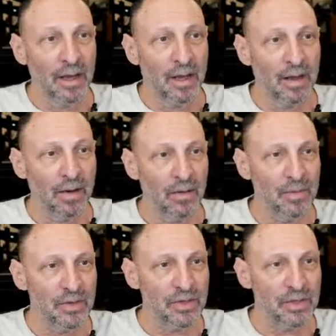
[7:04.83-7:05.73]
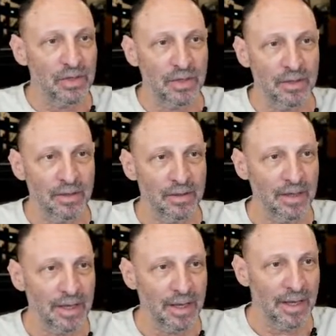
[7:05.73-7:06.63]
Oops,
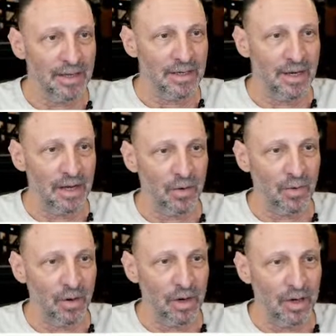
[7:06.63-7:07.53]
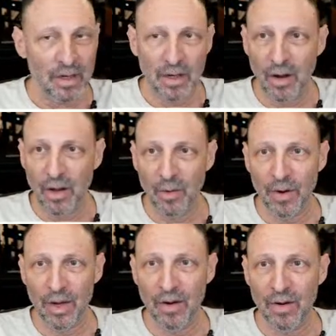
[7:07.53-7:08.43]
yeah, that's not going to work. Oh, there we
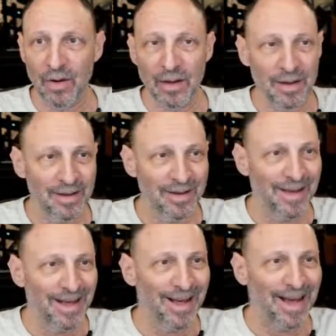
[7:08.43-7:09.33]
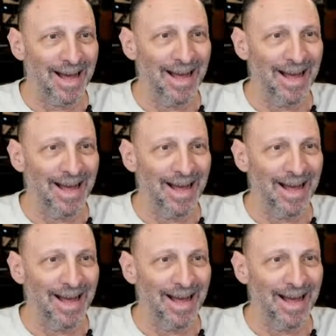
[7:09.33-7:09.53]
go. Aha.